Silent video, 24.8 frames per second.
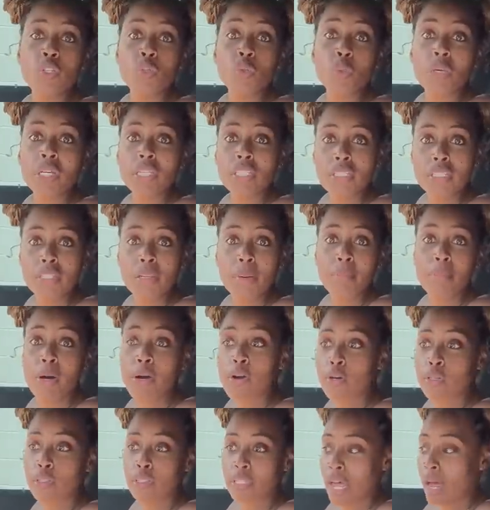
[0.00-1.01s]
switch the
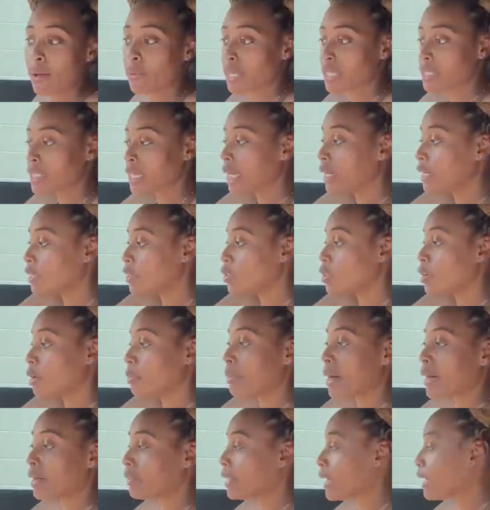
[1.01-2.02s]
modes, I was telling you
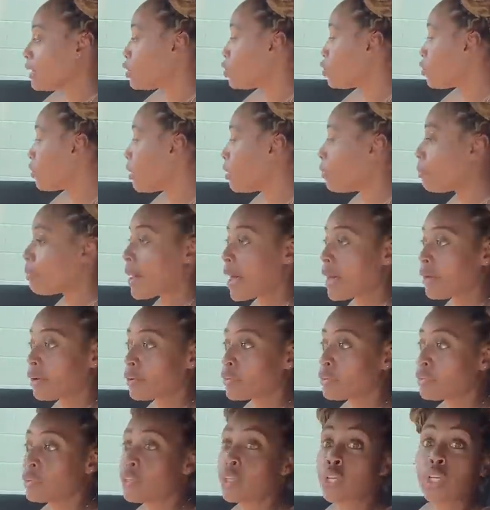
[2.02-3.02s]
about that trim
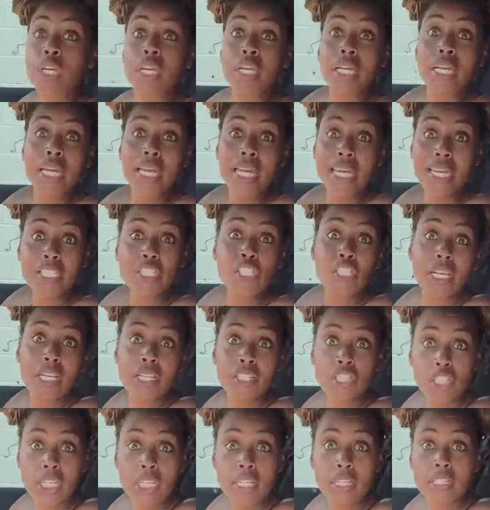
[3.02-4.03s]
panel, it
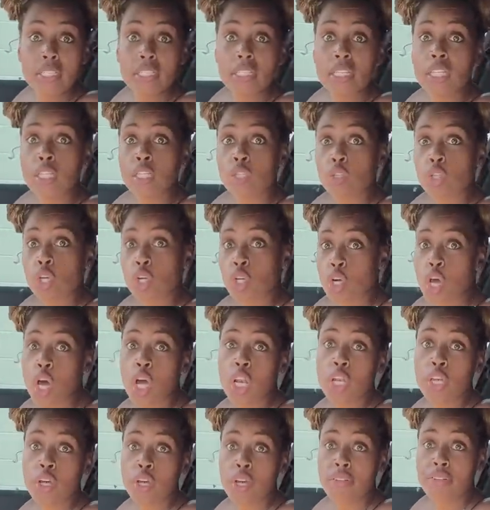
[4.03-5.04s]
changes the
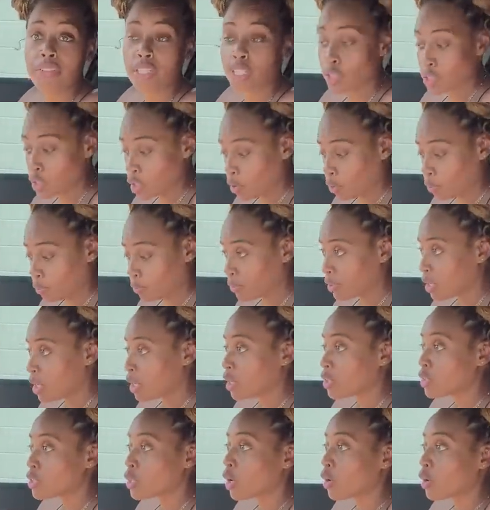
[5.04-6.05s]
color of it too.
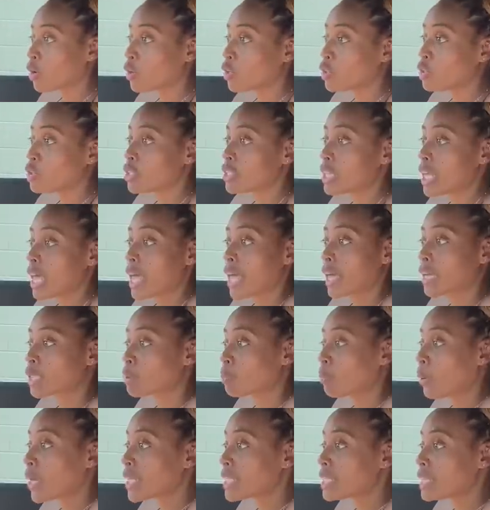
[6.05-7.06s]
So you say
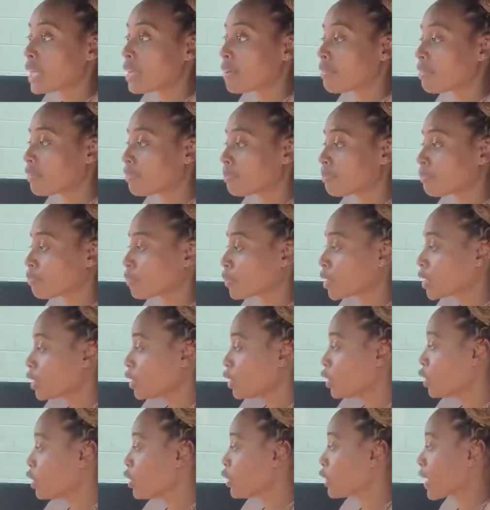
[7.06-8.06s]
expressive,
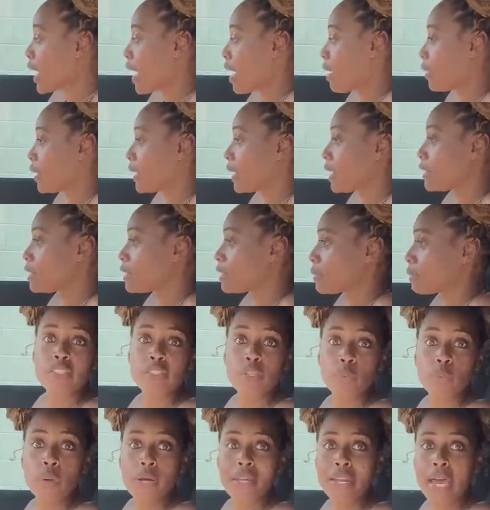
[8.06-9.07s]
look how it is.
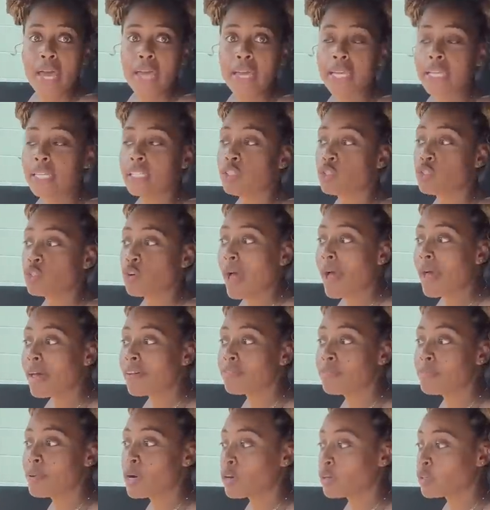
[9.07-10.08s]
So when I hit
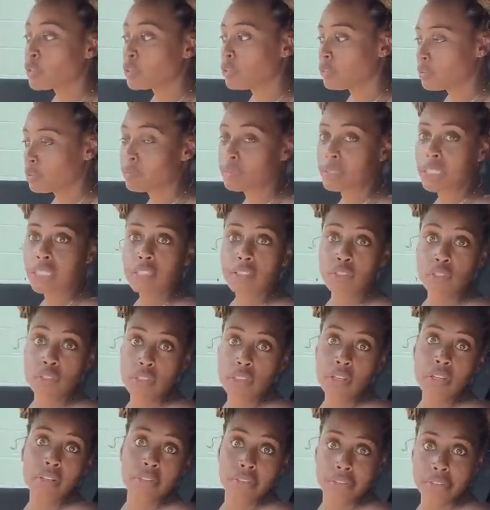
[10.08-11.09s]
drive mode, because
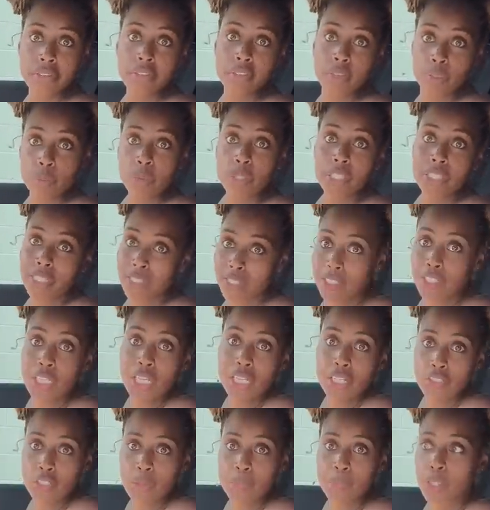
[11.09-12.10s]
you know, you know, we're gonna
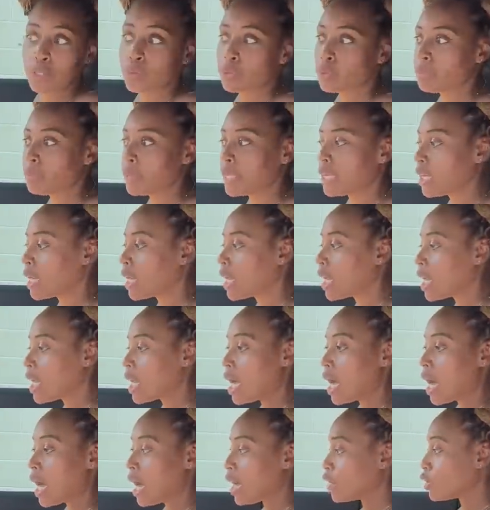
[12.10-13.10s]
change the mode with me.
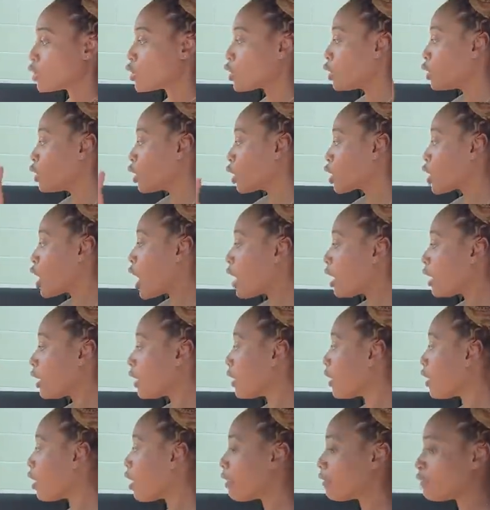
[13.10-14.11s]
Uh, so the
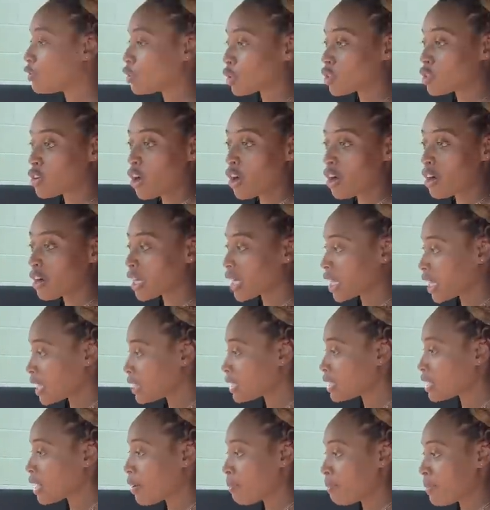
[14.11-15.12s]
color of the car
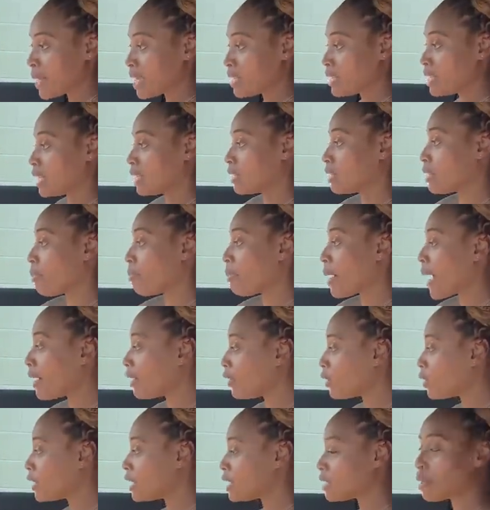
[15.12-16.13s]
is amazing. The
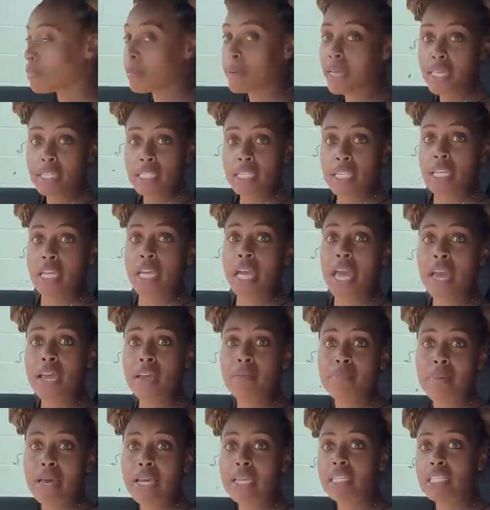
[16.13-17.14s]
panel is amazing
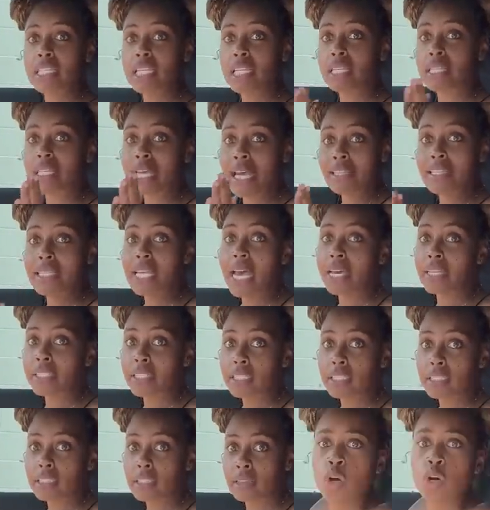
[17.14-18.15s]
and my seat got
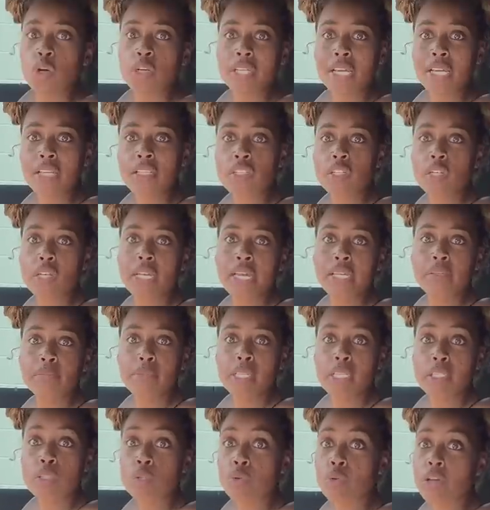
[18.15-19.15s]
tightened. Okay, so let
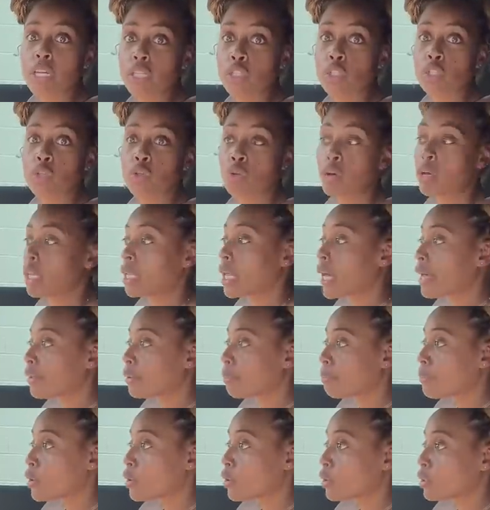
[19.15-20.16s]
me switch to
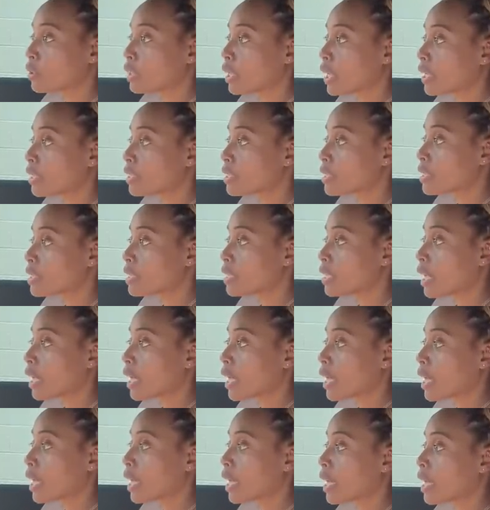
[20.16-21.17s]
another mode. Let's
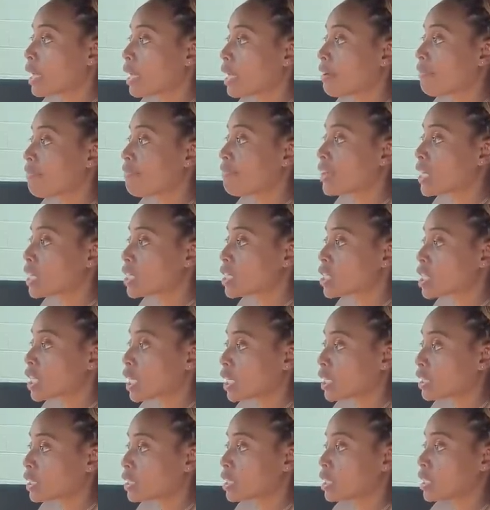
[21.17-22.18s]
say
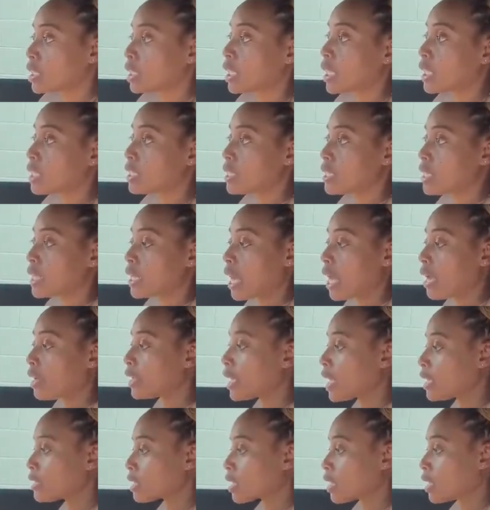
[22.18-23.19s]
efficient. Let's see how
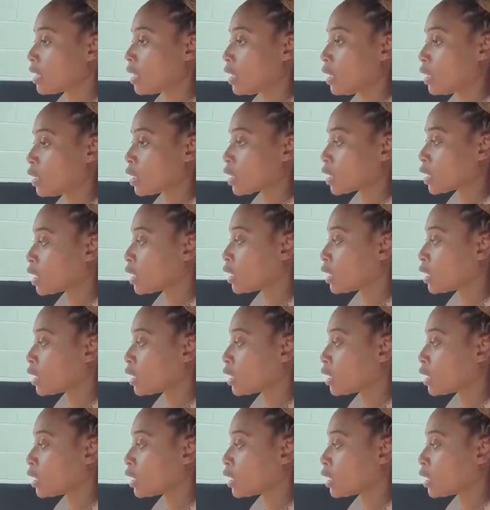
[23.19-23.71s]
that's gonna look.